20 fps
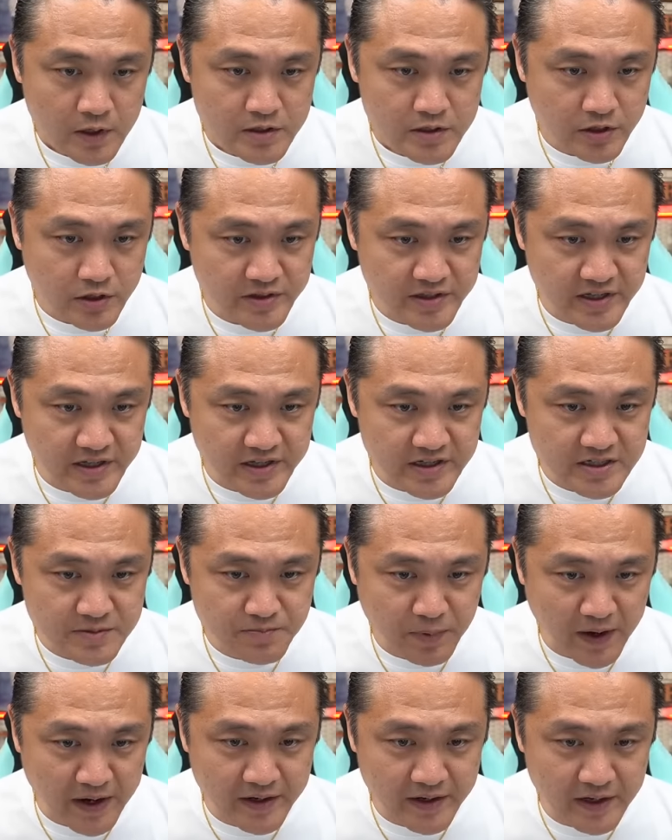So this
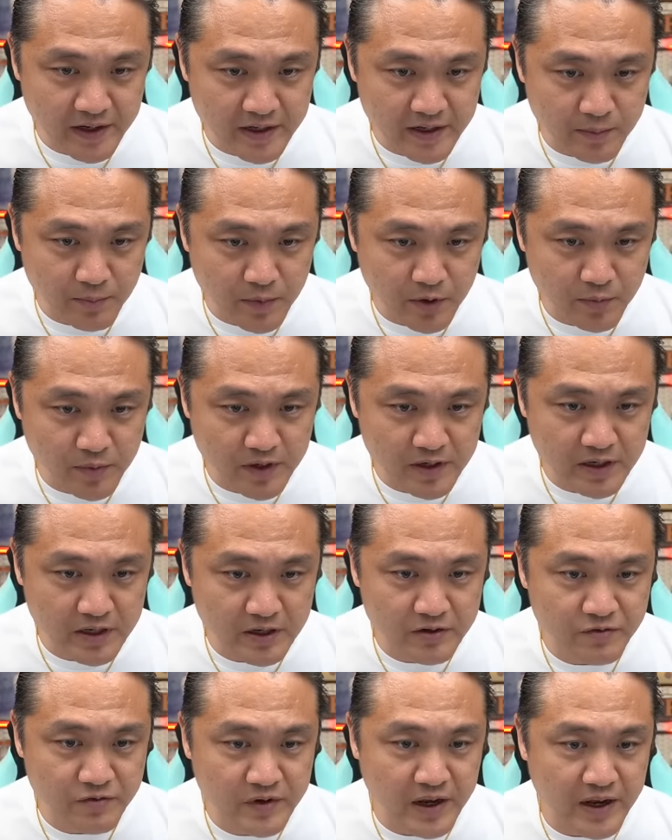part here, the moment
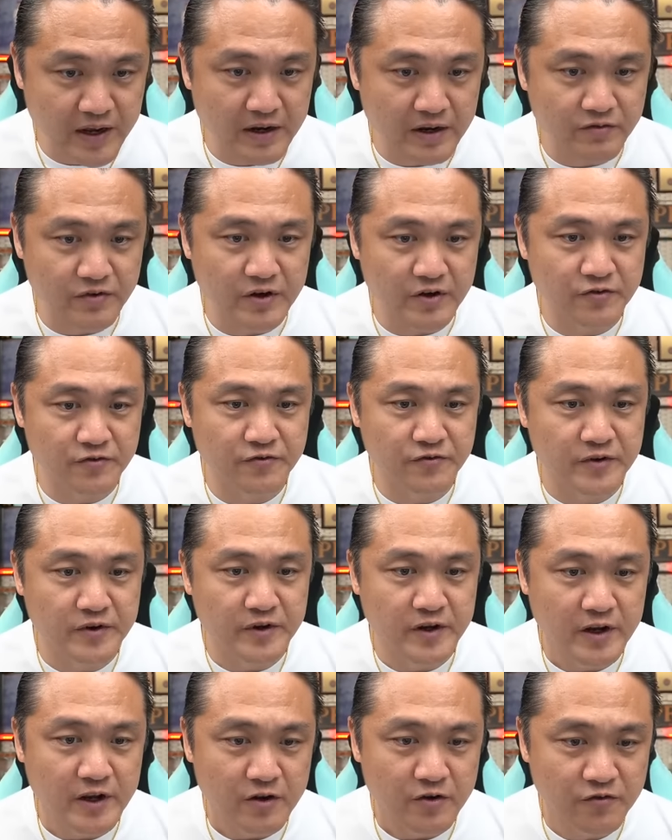it kind of
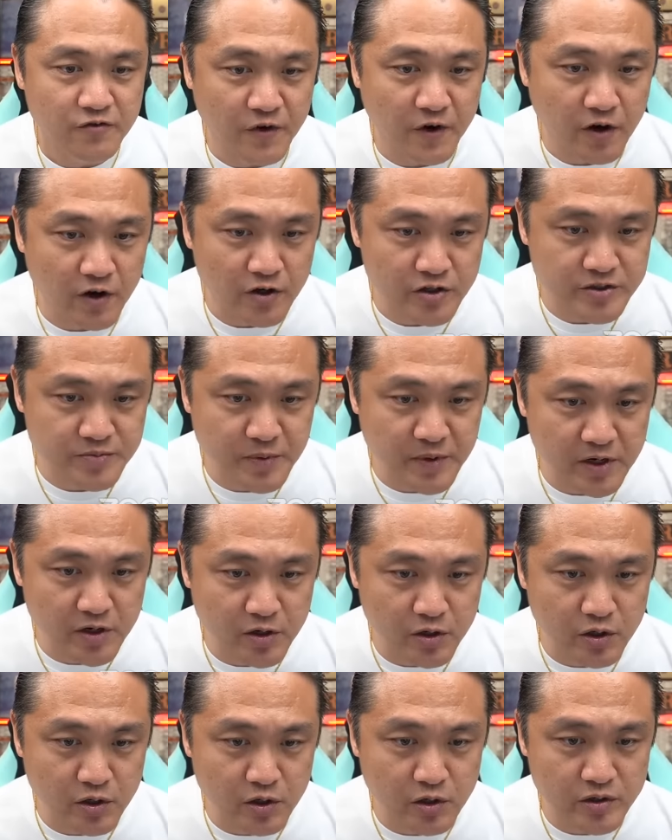falls
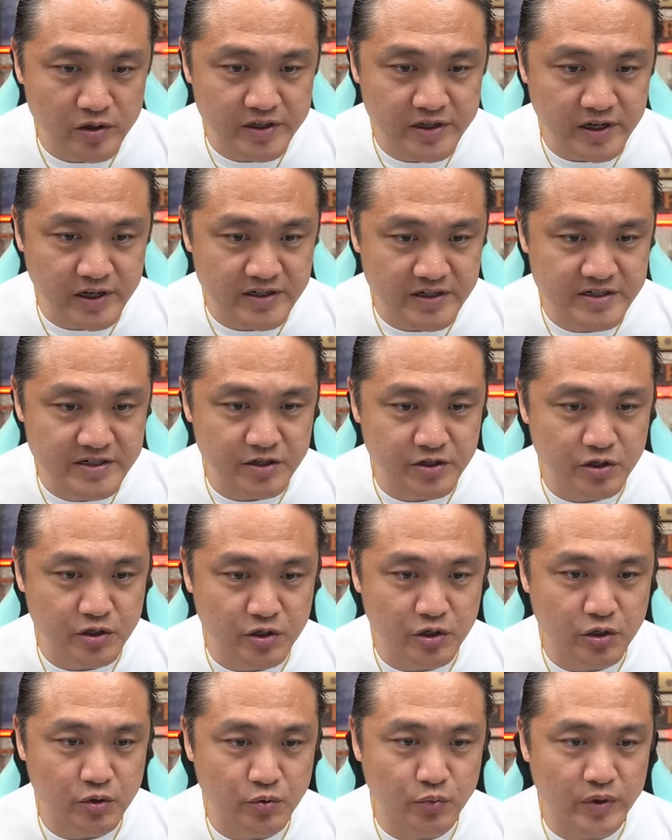below the
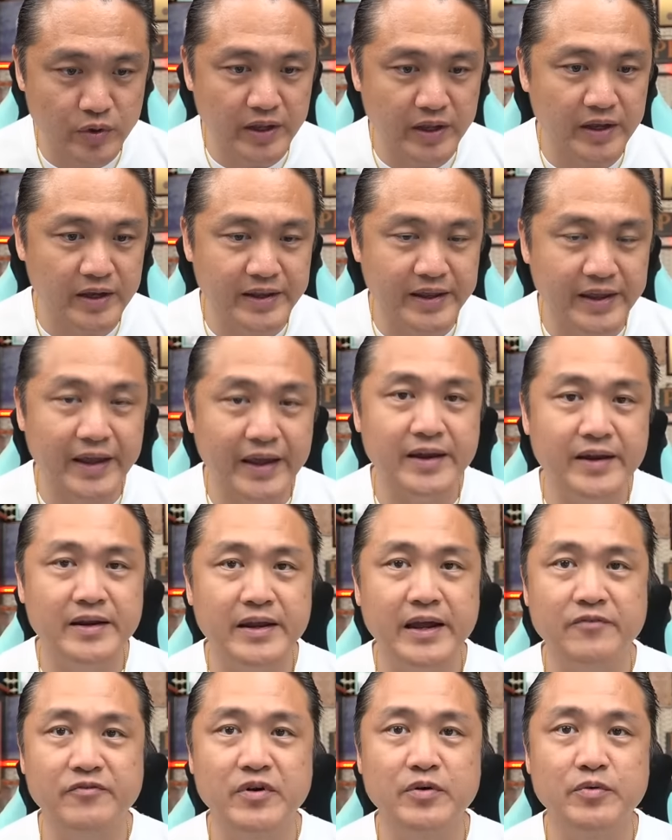zero, we again
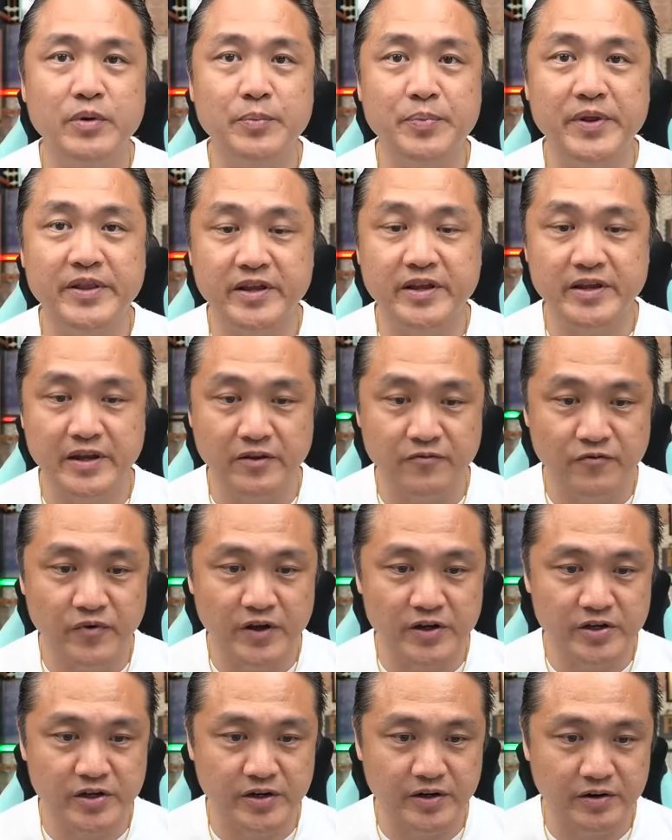have a repeated
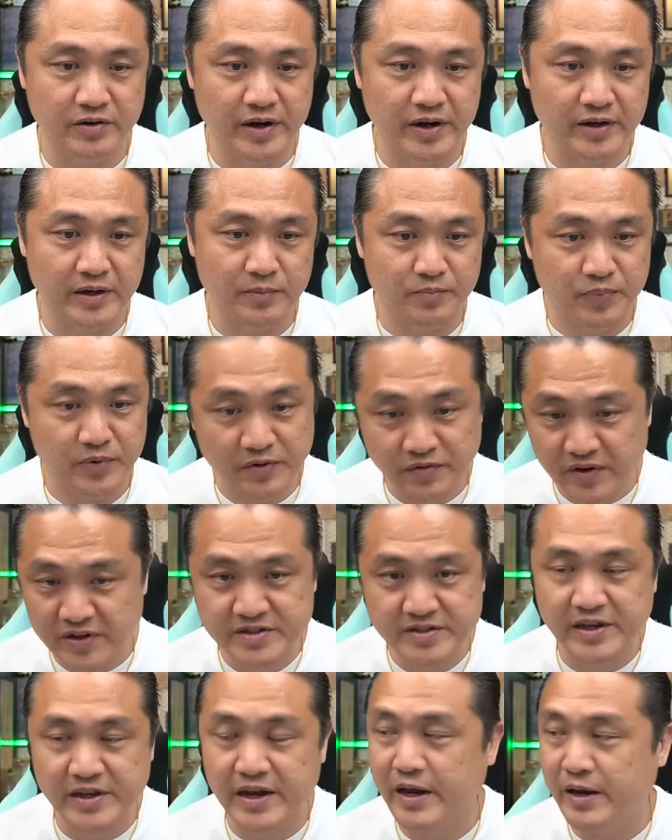inversion, all right? The
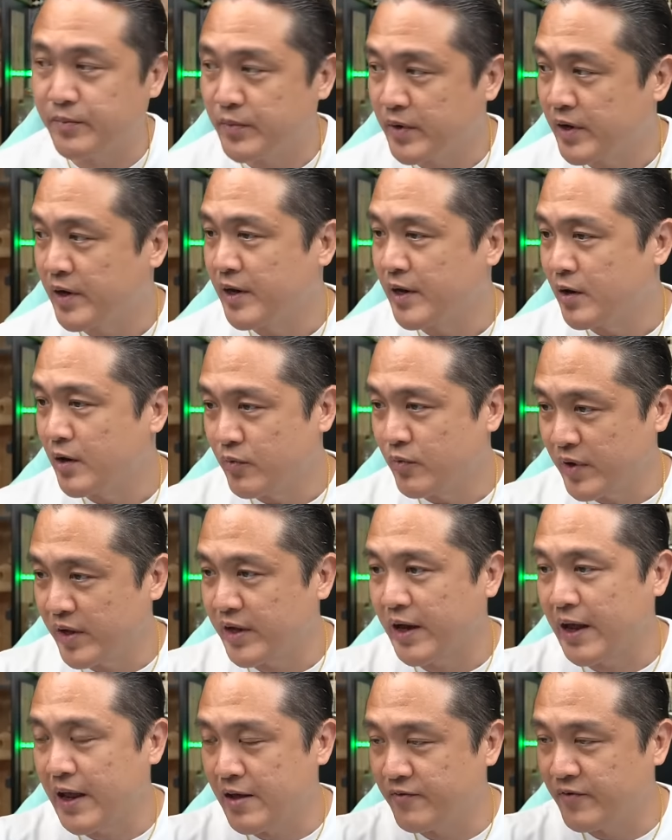previous time, we
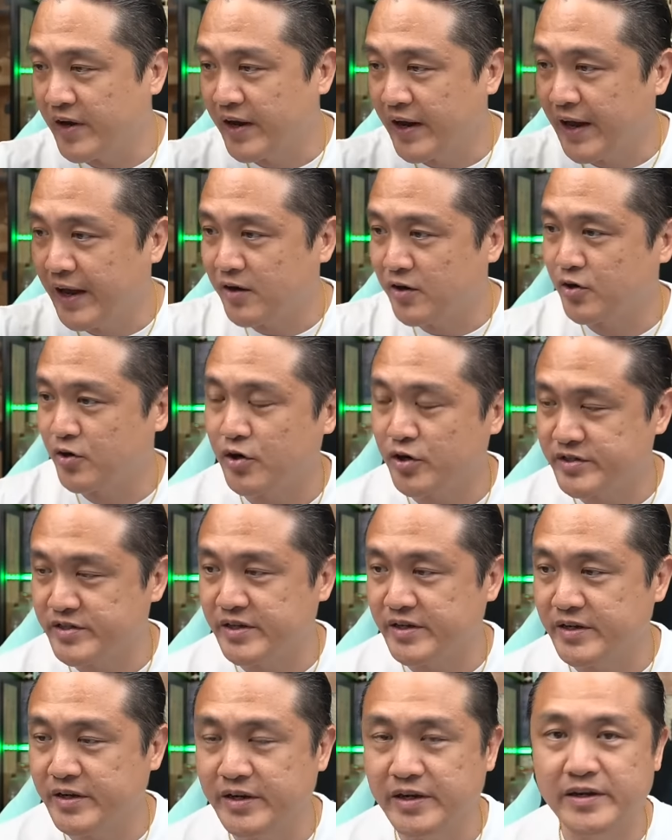kind of have a hair
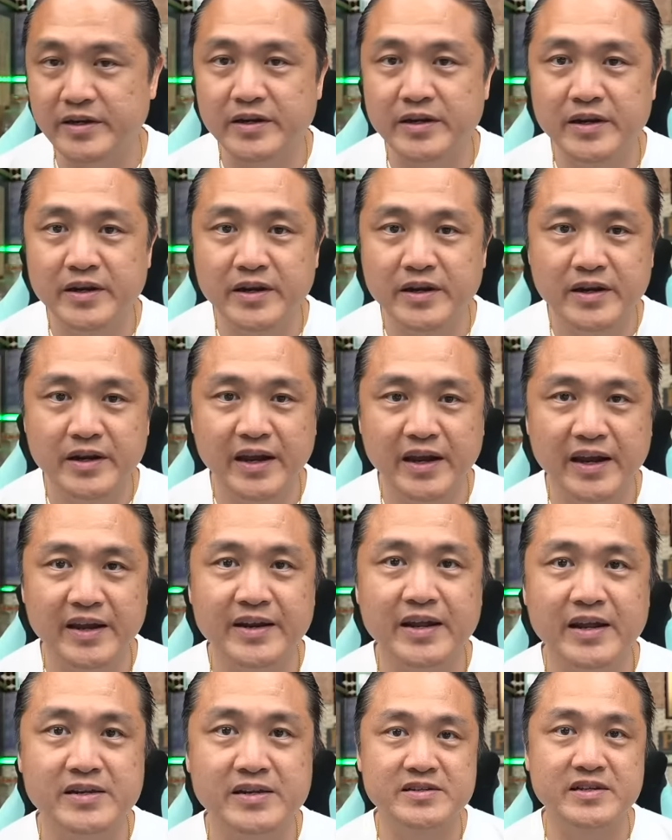crossing it, and
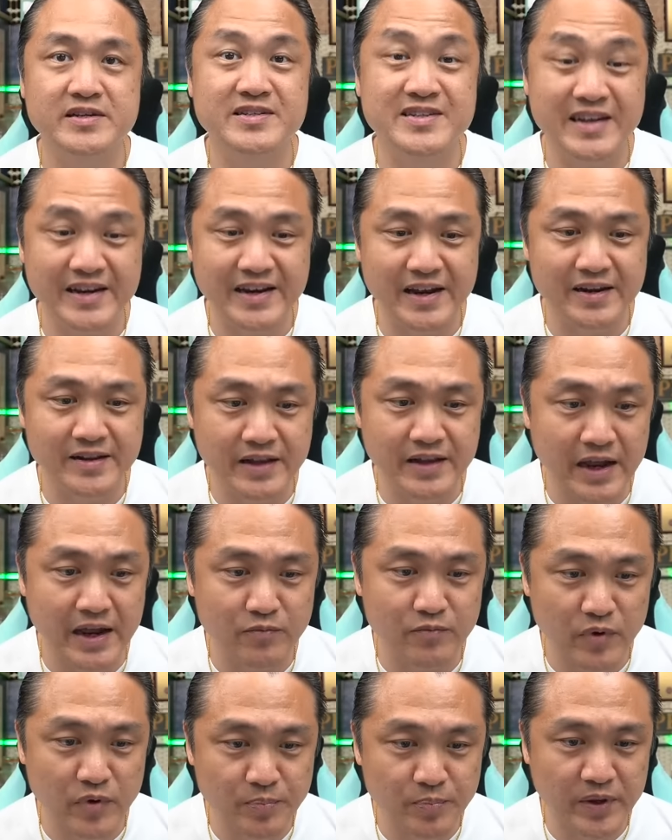the second
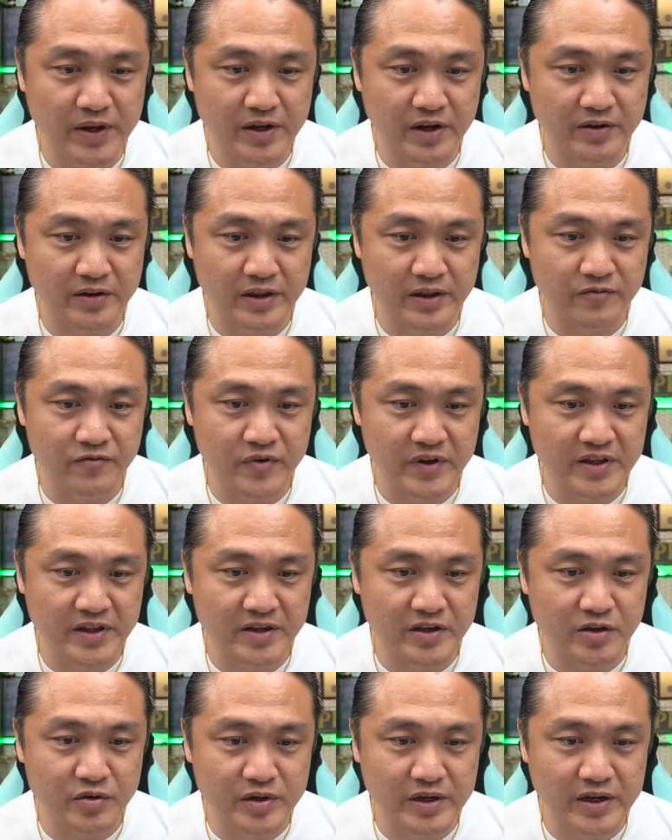time repeat of the
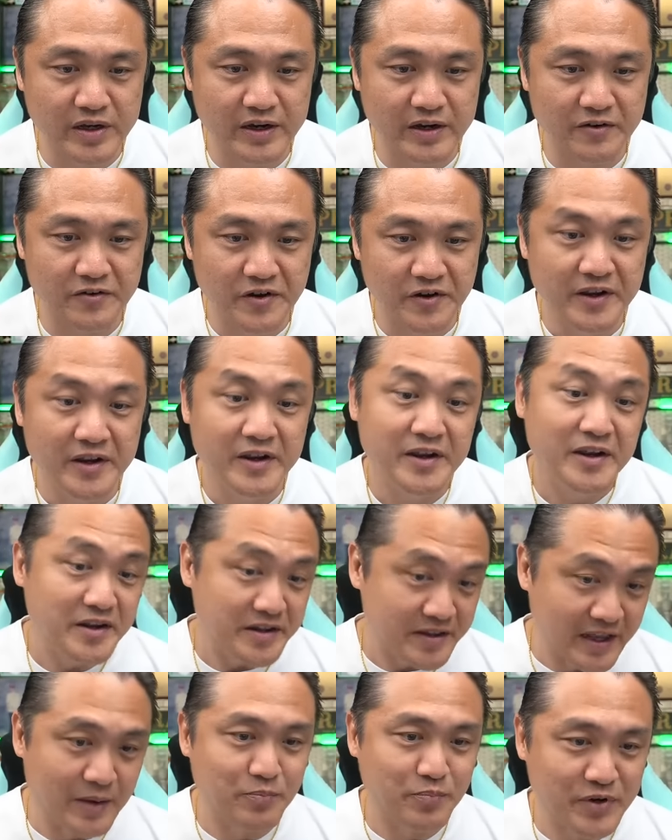inverted yield curve
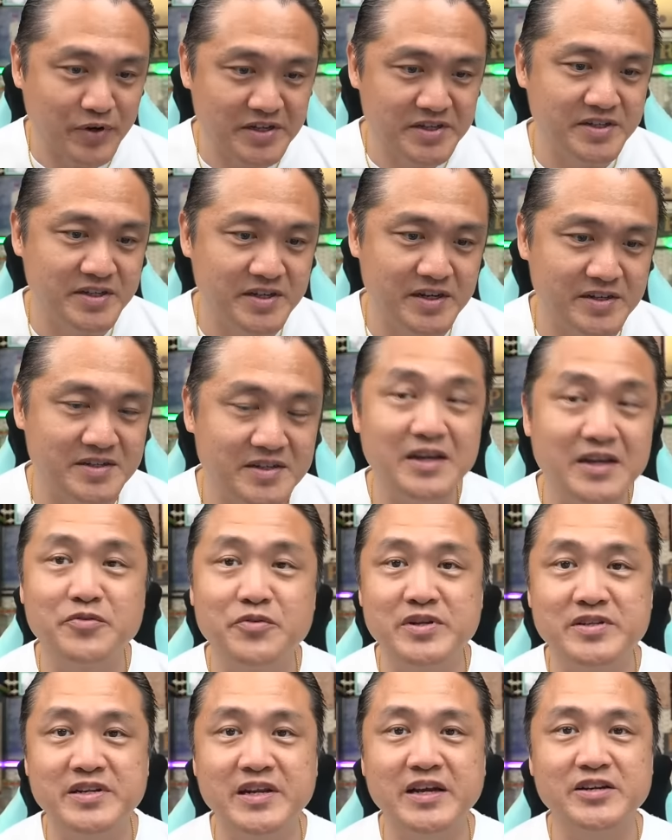that precedes a
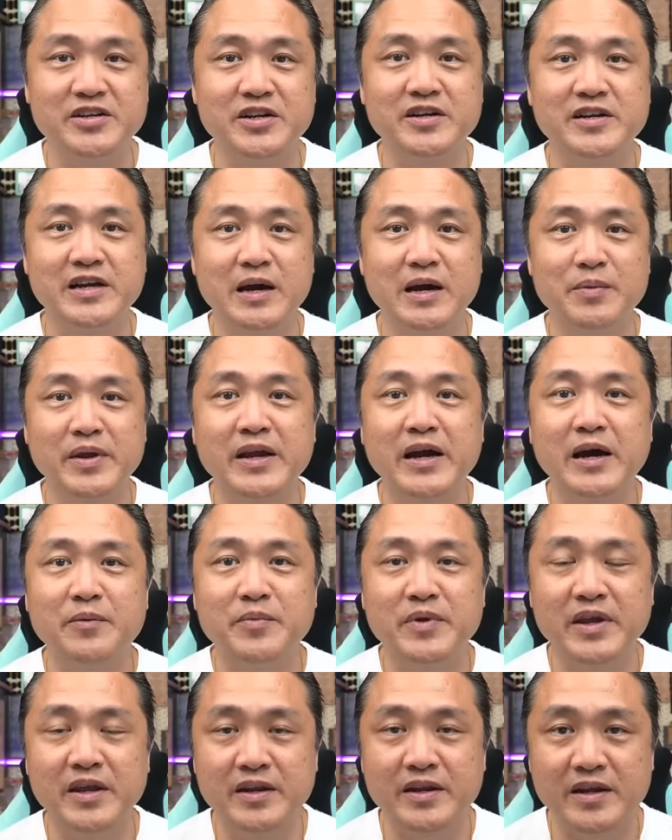recession coming
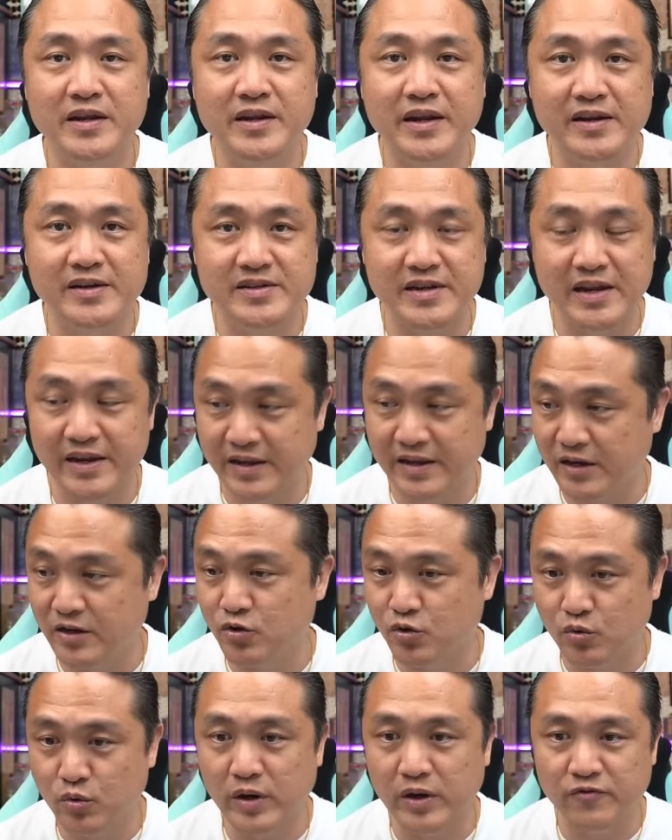up in the next 18
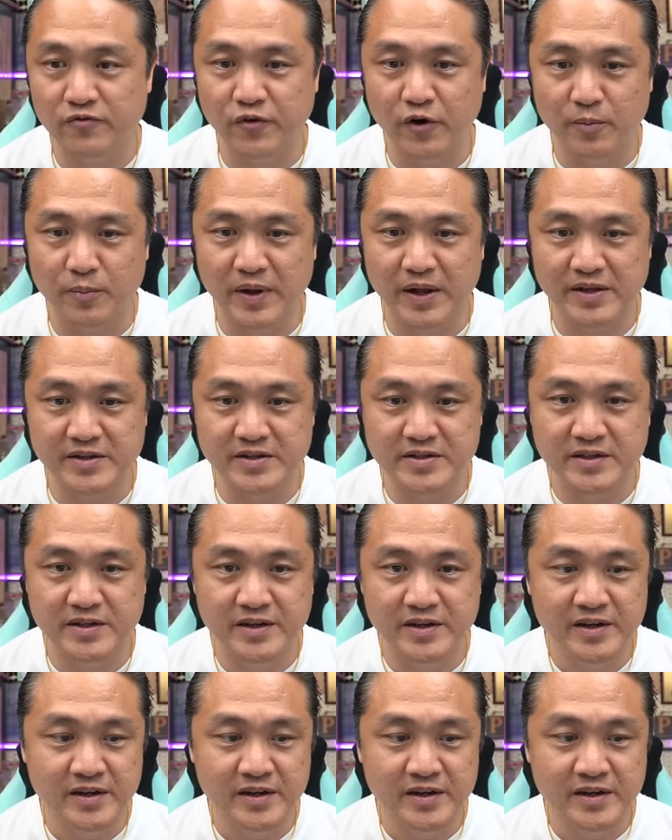to 24 months.